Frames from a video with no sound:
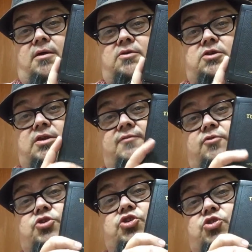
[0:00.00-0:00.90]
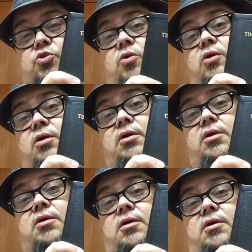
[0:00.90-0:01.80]
So they've restored
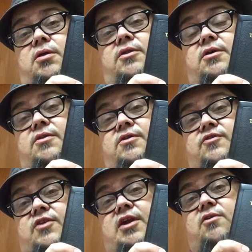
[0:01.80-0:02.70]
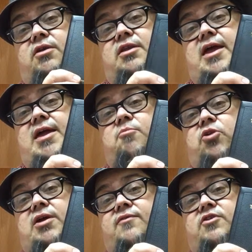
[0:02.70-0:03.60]
the sacred name
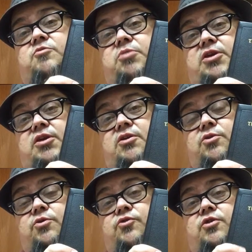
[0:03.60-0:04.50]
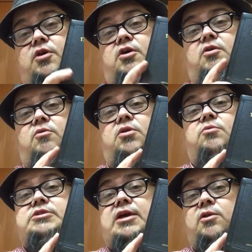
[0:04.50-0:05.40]
whenever it's been used. When it
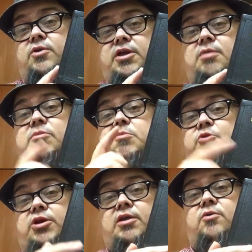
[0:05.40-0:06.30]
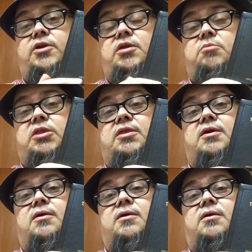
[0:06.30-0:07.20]
was Elohim, they put Elohim in
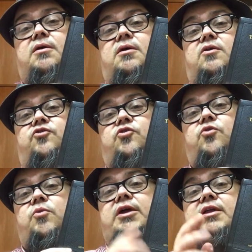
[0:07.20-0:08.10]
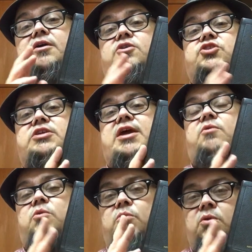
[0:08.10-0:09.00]
there so that we can understand
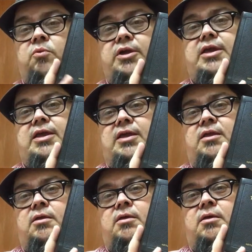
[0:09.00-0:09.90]
when we're reading